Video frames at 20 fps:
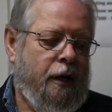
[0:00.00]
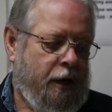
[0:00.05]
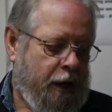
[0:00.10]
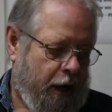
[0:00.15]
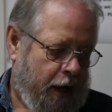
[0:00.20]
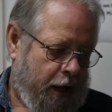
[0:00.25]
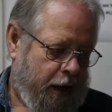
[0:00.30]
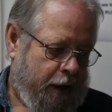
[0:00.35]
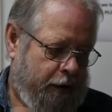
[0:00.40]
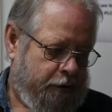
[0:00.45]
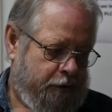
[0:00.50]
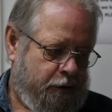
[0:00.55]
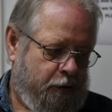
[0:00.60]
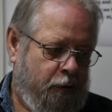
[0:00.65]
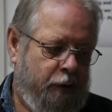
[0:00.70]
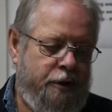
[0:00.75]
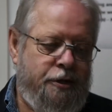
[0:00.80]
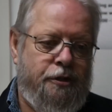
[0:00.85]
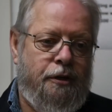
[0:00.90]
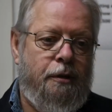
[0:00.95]
Uh, it's
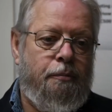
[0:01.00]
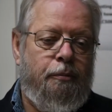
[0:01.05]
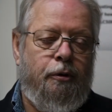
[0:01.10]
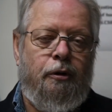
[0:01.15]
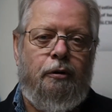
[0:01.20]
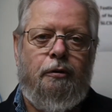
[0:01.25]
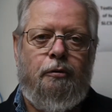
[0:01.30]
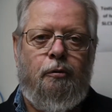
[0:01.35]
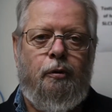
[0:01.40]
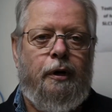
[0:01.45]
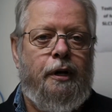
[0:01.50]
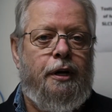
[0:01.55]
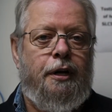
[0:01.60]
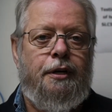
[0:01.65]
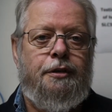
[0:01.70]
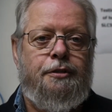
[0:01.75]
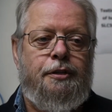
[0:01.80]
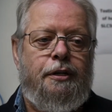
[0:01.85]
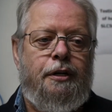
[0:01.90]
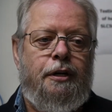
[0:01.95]
quite simple, quite
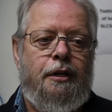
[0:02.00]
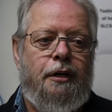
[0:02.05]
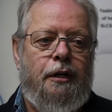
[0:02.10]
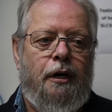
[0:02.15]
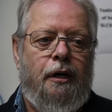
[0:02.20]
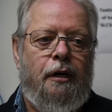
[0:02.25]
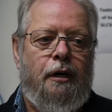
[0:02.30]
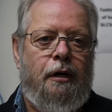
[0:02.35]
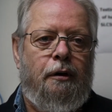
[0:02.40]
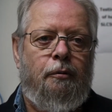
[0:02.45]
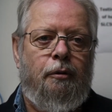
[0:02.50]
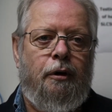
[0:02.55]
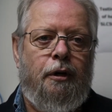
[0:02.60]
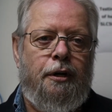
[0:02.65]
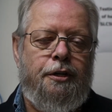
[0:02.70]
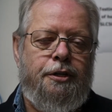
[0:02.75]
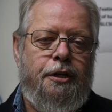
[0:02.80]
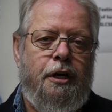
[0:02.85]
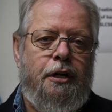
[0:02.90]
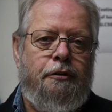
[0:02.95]
easy. Uh, we're going to
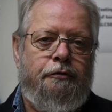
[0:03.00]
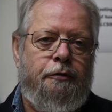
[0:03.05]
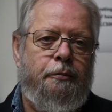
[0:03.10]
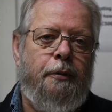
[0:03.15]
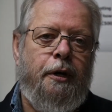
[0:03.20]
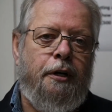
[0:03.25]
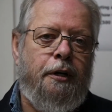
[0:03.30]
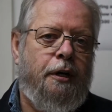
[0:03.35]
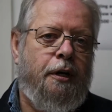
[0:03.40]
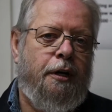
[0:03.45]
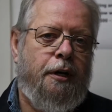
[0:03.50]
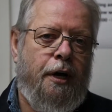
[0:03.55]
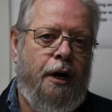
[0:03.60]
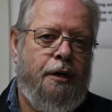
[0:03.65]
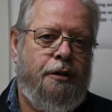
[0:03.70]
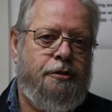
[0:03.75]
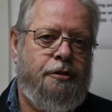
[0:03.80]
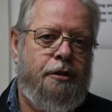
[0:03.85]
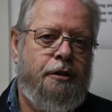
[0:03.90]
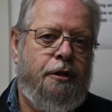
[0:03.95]
change from
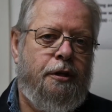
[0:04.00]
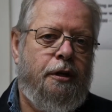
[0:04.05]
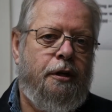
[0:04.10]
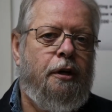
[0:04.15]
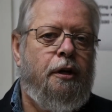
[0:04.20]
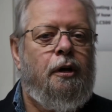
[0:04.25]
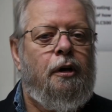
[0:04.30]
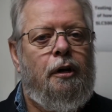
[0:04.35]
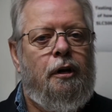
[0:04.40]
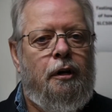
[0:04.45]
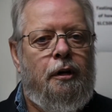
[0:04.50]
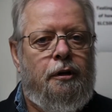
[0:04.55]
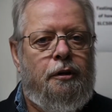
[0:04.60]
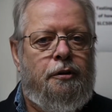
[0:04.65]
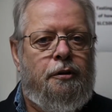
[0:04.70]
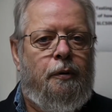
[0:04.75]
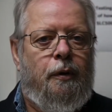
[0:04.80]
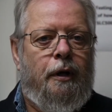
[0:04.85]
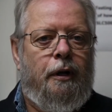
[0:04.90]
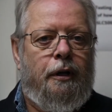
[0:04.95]
incandescent
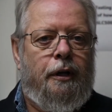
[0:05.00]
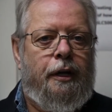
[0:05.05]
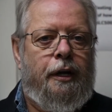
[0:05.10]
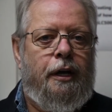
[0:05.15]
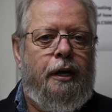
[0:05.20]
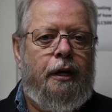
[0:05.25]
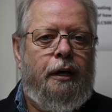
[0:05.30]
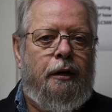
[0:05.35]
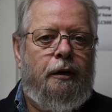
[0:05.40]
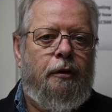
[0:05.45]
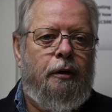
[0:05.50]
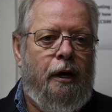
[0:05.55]
to LED.